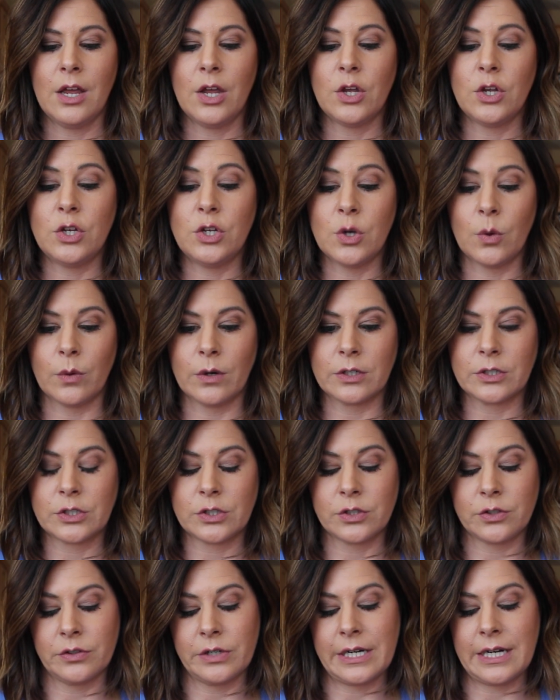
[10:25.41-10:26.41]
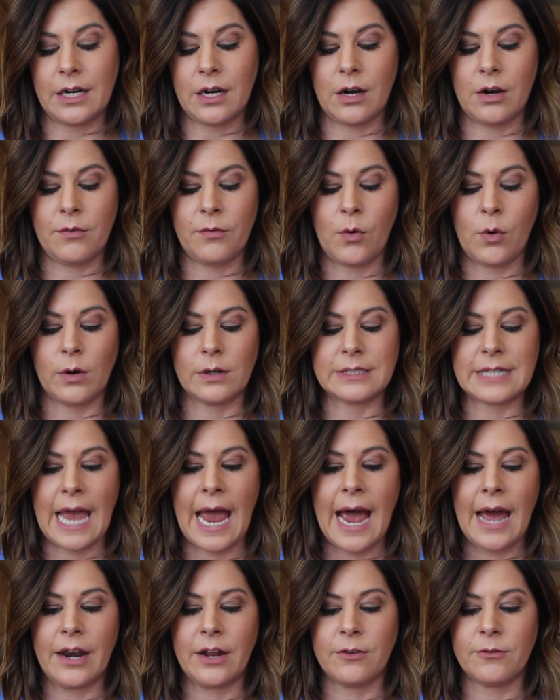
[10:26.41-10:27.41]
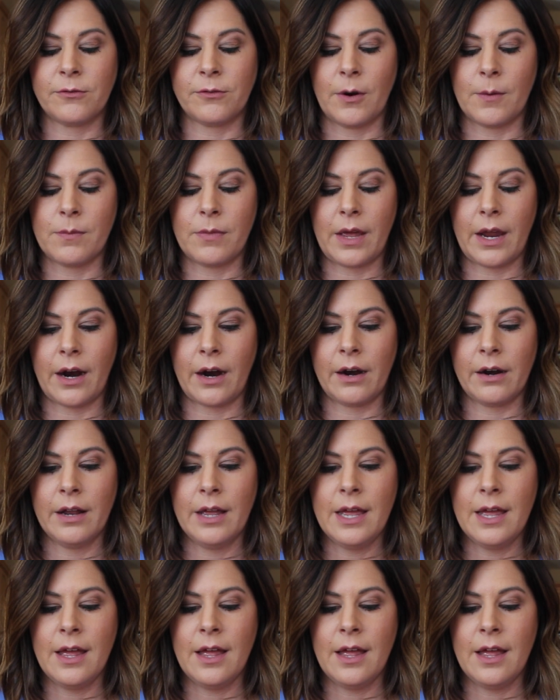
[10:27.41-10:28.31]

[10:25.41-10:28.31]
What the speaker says: your screen, and of course add it from there.